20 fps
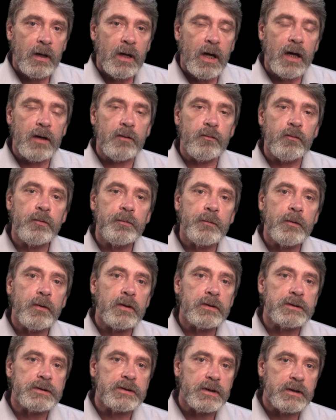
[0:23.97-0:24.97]
a group
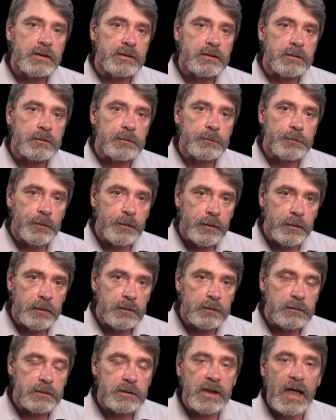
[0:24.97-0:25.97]
called Citizen
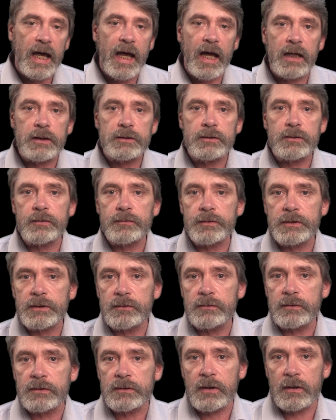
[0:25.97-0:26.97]
Journos asked her if she
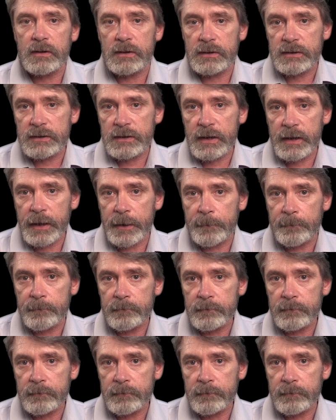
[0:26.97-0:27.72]
was on the scene,